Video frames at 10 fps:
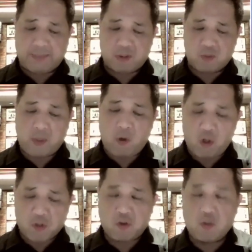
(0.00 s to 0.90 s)
we
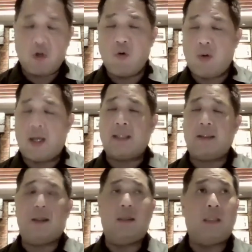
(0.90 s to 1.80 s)
also don't want
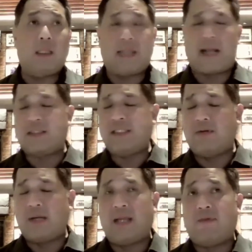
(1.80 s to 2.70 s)
the taxi
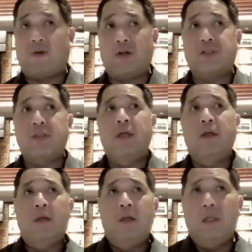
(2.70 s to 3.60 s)
drivers
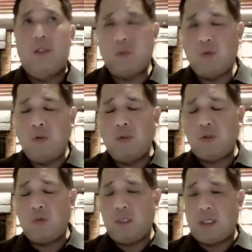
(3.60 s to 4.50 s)
to
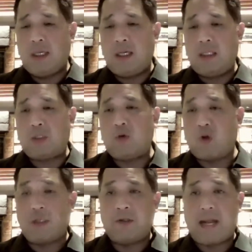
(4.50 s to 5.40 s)

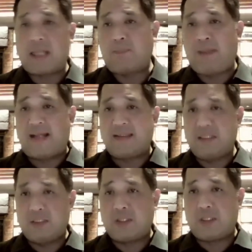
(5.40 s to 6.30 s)
contract passengers,